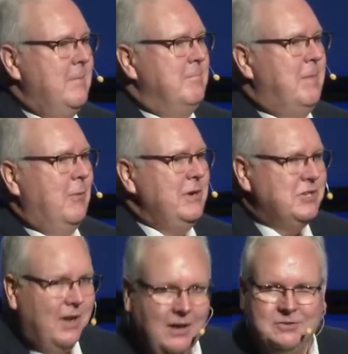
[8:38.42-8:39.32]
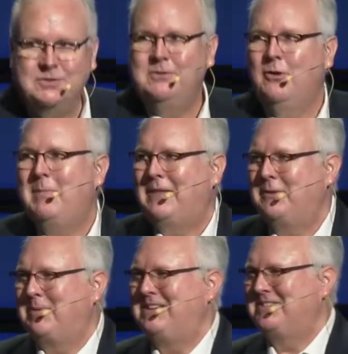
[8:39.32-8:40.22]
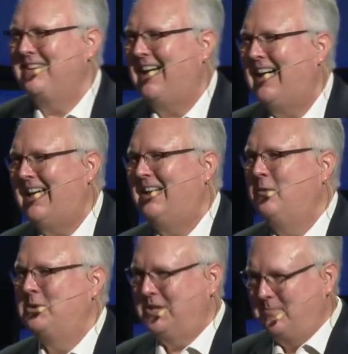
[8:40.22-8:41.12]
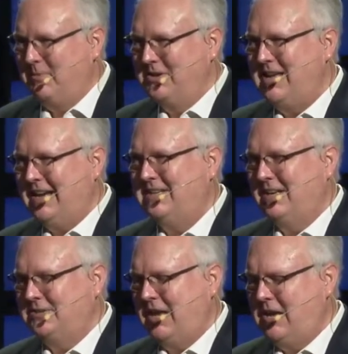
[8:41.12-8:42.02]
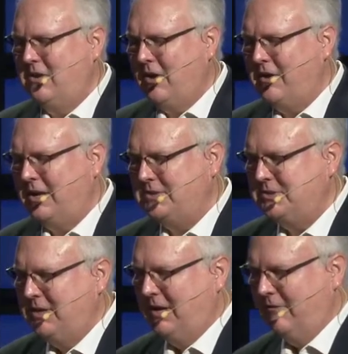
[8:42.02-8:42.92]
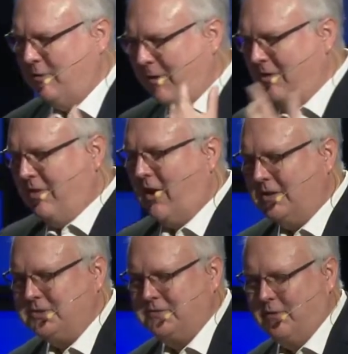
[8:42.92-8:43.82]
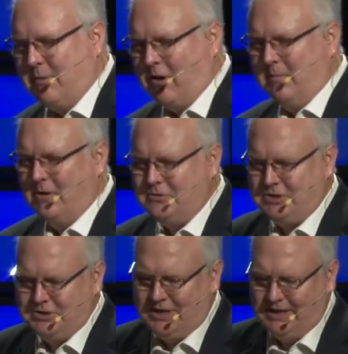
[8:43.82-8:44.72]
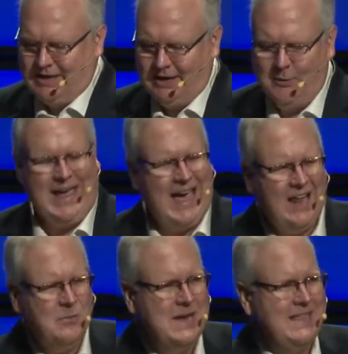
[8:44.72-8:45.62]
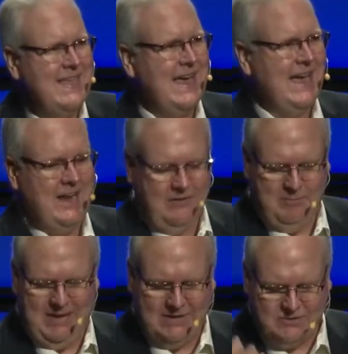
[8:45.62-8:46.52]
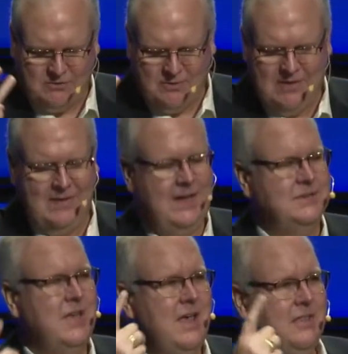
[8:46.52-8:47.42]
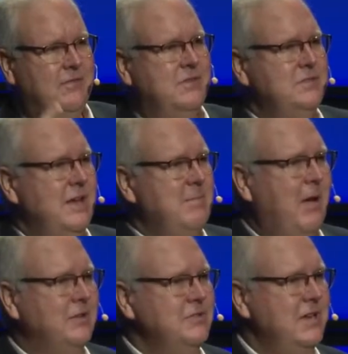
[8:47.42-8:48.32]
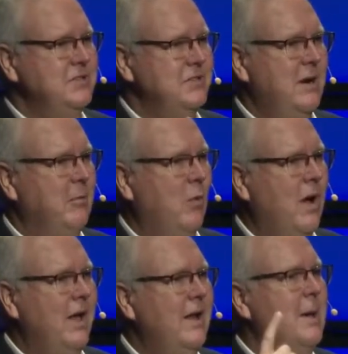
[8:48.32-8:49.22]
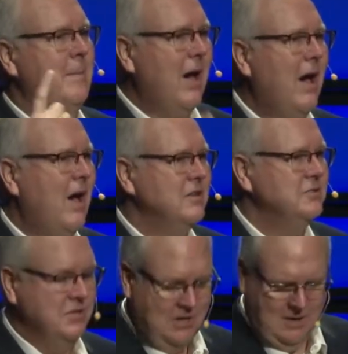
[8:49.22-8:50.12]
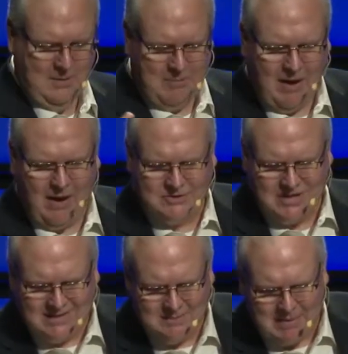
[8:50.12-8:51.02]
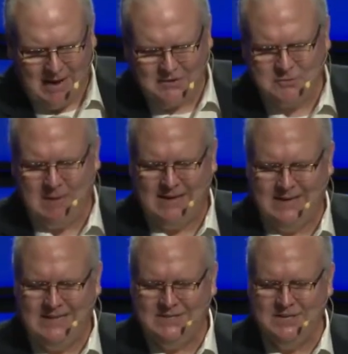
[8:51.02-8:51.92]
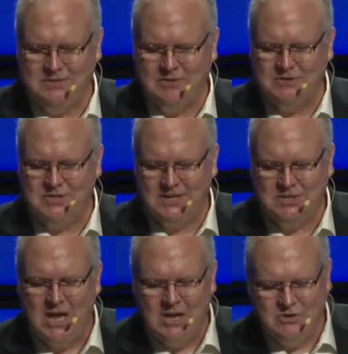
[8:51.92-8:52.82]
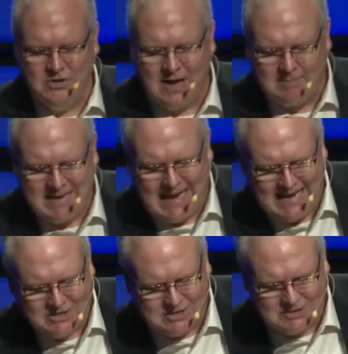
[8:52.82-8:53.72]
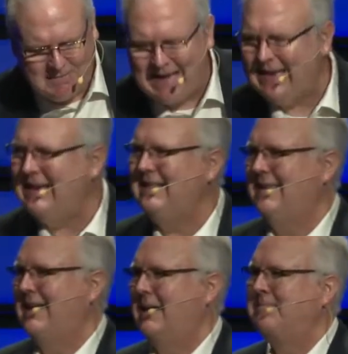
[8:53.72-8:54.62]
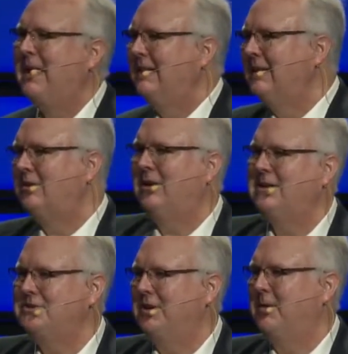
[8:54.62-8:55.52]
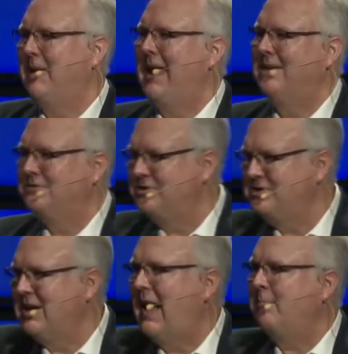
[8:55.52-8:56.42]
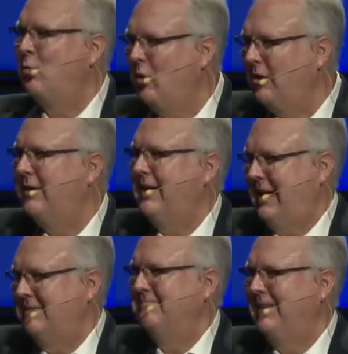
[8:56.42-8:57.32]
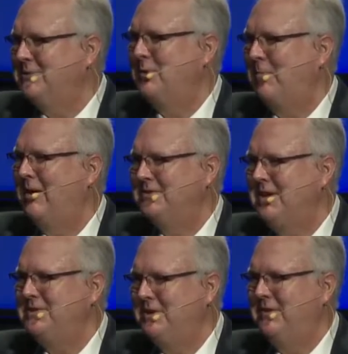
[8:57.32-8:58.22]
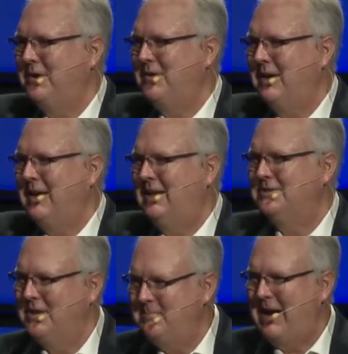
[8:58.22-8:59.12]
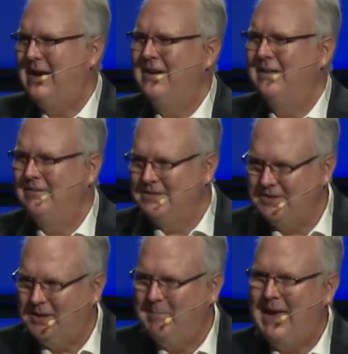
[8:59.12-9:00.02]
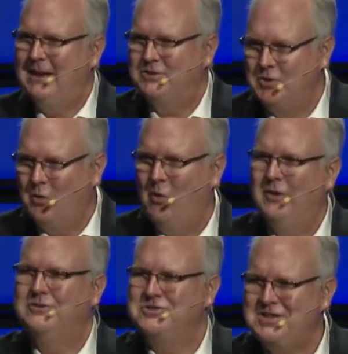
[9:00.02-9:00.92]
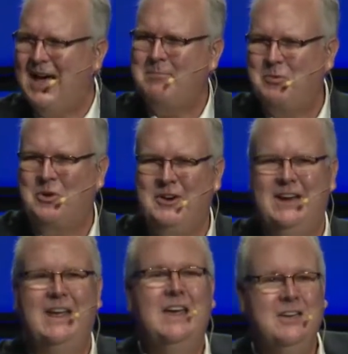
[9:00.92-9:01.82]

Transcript: But we should also know about the peace of God, which can protect us and guard us from our thoughts, from our emotions getting carried away. How do we get that kind of peace? Three things. The first thing Paul says is number one, pause. Pause. Hit the pause button. He says in verse 6, do not be anxious about anything. Literally, it's a command. Stop worrying. That's what Paul says here in the Greek. It's an imperative, it's a command, it's an order. Stop worrying.